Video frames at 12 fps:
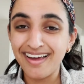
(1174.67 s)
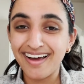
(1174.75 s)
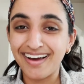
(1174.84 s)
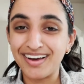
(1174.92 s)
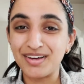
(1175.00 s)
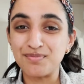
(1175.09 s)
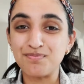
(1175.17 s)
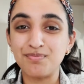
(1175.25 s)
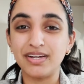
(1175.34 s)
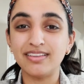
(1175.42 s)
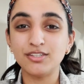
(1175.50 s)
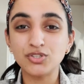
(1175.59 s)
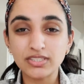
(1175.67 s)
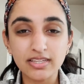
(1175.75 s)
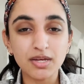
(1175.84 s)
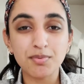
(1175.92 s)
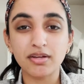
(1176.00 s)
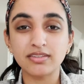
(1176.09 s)
But just think
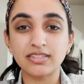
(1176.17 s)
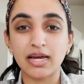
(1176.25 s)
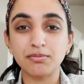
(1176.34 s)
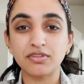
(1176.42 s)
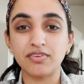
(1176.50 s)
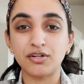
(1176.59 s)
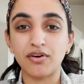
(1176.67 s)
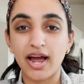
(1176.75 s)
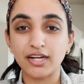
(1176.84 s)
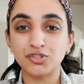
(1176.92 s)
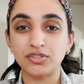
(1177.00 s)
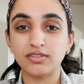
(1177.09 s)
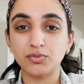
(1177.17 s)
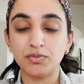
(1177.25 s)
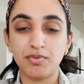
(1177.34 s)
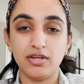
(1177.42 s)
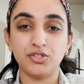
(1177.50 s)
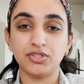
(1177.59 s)
about the types of interactions with
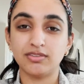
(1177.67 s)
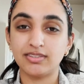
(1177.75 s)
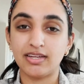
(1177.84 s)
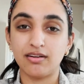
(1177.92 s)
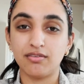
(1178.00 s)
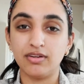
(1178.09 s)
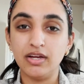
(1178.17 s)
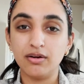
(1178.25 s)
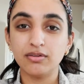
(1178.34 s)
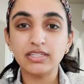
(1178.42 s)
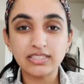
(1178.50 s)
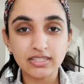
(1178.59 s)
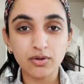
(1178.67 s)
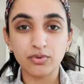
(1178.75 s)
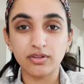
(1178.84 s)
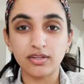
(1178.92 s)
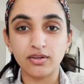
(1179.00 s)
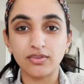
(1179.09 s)
patients that have really stuck with
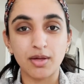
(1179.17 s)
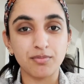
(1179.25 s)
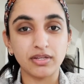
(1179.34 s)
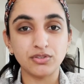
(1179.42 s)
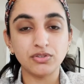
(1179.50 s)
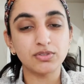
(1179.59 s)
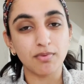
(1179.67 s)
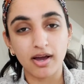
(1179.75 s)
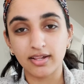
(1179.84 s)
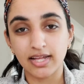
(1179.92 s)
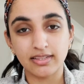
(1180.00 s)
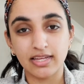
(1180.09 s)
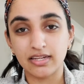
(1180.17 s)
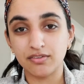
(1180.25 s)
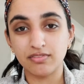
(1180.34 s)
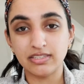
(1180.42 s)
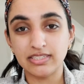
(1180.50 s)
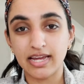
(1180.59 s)
you, that made you smile at the end of
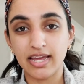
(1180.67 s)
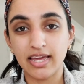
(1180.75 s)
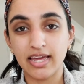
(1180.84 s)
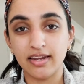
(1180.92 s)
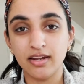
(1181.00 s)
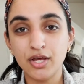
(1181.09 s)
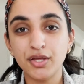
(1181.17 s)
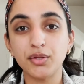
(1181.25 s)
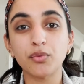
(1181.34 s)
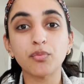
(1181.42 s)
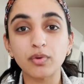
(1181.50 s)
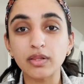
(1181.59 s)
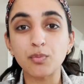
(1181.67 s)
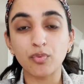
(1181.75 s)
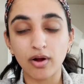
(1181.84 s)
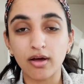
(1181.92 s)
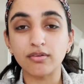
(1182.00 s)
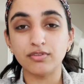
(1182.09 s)
the day and you were really
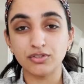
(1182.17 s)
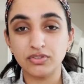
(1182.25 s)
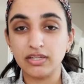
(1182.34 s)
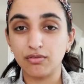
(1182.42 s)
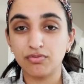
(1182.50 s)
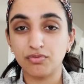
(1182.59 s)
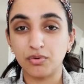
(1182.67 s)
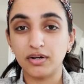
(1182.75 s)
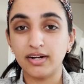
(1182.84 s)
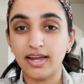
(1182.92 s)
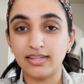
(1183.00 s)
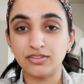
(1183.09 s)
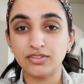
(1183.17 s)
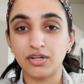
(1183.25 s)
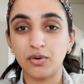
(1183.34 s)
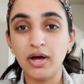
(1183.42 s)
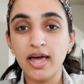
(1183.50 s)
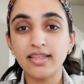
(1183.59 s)
proud of yourself for. And
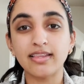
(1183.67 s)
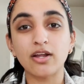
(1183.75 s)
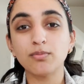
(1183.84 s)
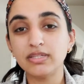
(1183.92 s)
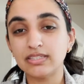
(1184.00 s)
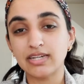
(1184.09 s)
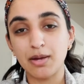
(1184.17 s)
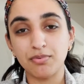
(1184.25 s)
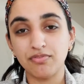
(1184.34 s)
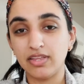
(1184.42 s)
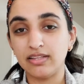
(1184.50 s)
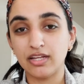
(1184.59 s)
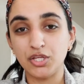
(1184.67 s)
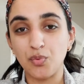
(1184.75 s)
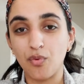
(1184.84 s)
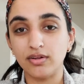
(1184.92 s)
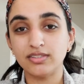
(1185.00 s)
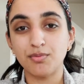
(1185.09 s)
so that'll be the type of thing that you
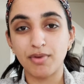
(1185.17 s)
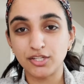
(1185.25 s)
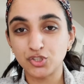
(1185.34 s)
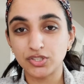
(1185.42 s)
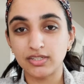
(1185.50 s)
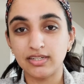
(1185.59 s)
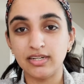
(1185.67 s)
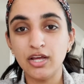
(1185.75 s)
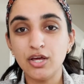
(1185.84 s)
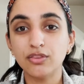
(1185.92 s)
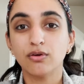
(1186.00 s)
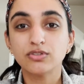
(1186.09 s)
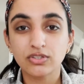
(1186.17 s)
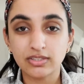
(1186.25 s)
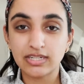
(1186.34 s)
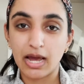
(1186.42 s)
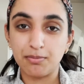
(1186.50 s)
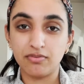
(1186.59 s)
want to mention. And those are the
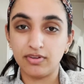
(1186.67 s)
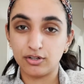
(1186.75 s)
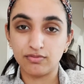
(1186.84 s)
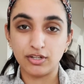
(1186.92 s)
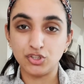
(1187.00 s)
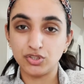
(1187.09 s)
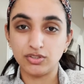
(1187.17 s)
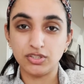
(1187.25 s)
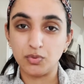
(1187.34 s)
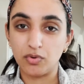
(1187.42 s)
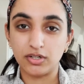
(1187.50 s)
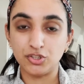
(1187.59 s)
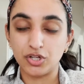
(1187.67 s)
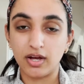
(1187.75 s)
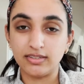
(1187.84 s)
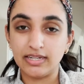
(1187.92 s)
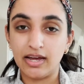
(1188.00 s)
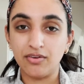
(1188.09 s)
type of interventions you want to jot
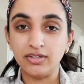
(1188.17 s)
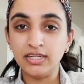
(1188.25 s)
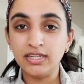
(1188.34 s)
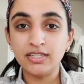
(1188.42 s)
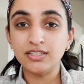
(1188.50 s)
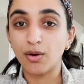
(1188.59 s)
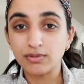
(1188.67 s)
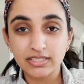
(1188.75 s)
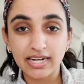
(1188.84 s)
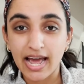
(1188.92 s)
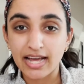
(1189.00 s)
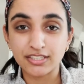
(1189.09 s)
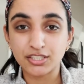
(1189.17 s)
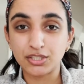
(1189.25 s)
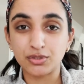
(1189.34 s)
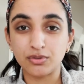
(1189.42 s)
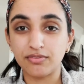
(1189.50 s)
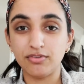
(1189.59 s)
down. No one's going to ask
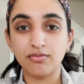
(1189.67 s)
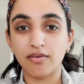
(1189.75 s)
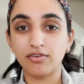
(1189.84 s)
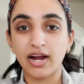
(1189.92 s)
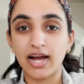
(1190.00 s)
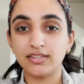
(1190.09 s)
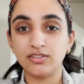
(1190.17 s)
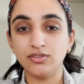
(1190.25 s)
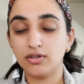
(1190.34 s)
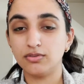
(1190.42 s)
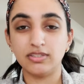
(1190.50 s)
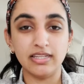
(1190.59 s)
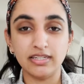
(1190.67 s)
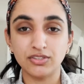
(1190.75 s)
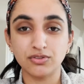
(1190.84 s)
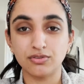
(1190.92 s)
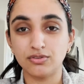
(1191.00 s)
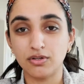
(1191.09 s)
you if you've ever had to dose this
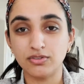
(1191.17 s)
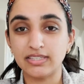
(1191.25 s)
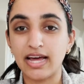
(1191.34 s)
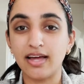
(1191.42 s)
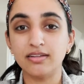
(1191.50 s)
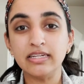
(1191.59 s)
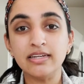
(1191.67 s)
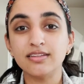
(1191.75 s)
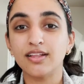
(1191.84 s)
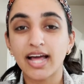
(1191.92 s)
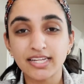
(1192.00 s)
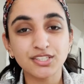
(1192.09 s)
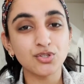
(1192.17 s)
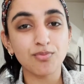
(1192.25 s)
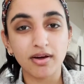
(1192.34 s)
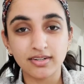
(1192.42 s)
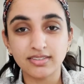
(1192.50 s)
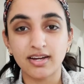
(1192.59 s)
or dose that. They'll ask you
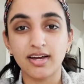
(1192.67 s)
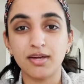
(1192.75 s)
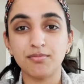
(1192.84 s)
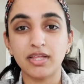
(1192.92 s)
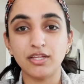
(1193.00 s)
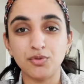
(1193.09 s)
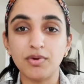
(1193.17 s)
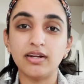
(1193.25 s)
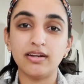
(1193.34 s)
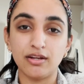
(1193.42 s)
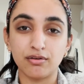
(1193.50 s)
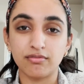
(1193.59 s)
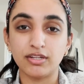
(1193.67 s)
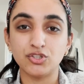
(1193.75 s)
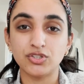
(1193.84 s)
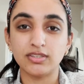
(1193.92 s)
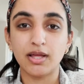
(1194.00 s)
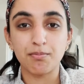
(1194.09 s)
about a time that you made an
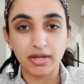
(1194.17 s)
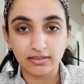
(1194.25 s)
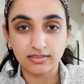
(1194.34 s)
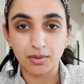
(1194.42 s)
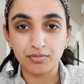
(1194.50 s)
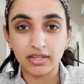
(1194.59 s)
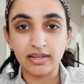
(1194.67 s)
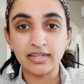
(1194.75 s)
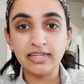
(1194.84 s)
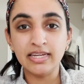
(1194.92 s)
intervention that meant something.